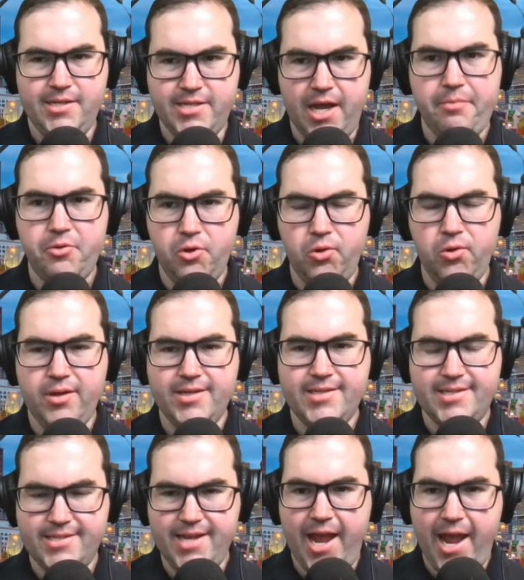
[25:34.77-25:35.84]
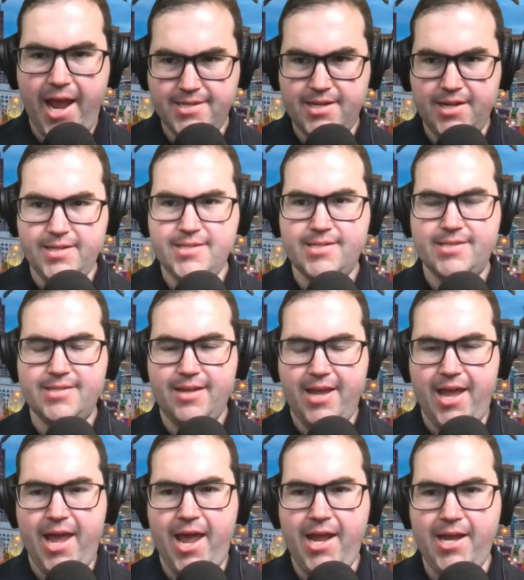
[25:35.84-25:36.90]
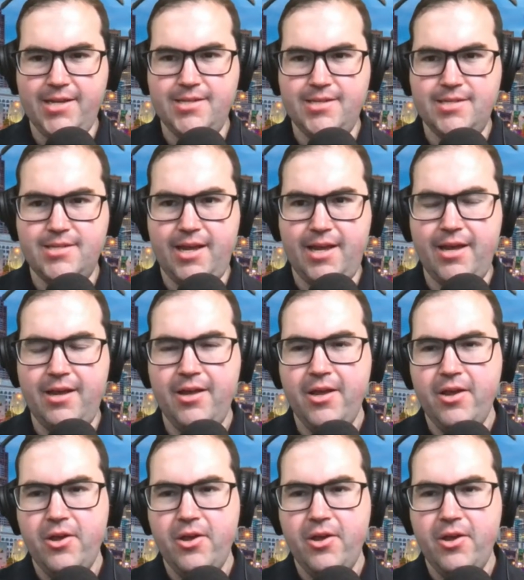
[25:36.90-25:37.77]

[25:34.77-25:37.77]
double standards and uh,